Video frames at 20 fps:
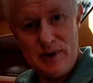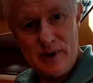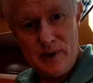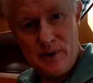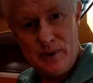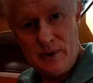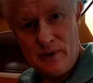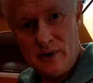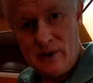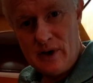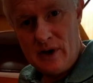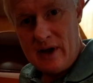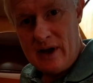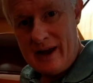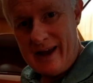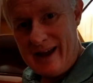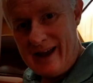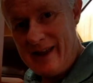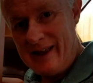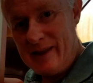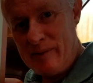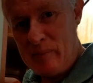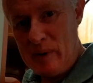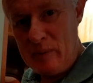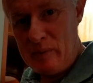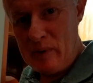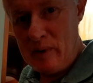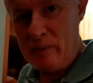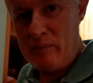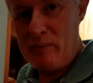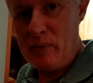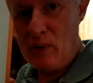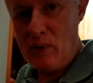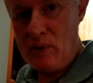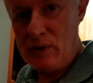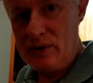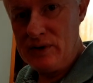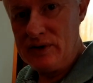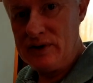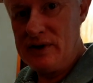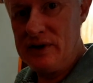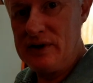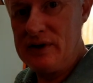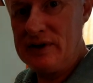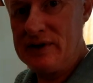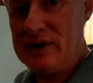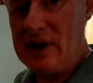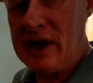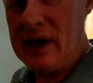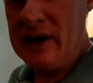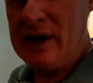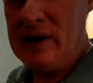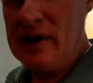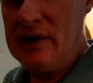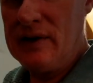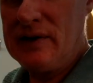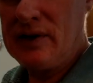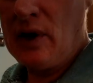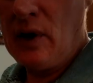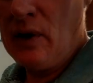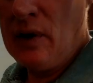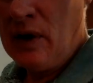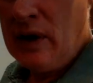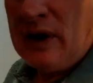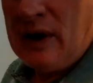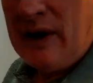you and the people on board to decide. So